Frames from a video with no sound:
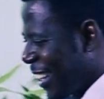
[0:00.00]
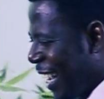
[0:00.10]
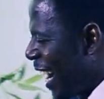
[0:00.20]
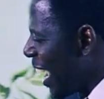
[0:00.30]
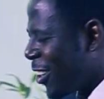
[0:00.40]

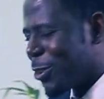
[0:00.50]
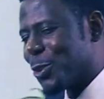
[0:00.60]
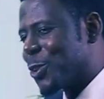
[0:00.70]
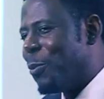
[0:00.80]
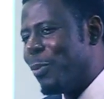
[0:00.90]
Can I announce to
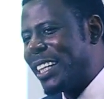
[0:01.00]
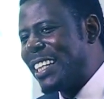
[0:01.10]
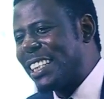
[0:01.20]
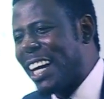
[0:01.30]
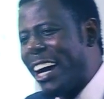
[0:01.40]
somebody
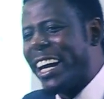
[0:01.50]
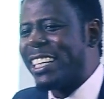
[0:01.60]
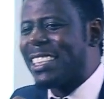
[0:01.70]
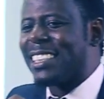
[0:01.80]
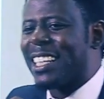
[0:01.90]
that our
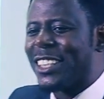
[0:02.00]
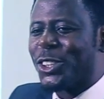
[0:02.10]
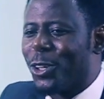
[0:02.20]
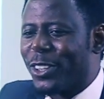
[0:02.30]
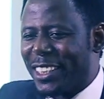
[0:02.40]
inheritance as a
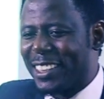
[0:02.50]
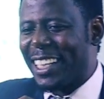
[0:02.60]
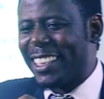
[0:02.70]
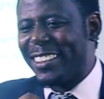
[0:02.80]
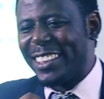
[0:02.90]
church is
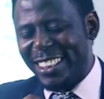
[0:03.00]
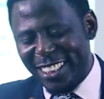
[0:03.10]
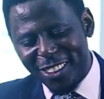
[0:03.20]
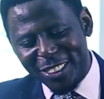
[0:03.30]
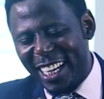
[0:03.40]
that there is a
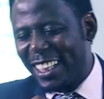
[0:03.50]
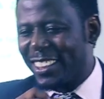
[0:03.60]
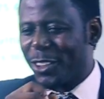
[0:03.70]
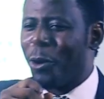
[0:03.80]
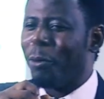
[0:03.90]
shelter in the
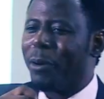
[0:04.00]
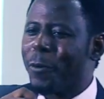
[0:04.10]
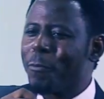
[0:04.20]
storm?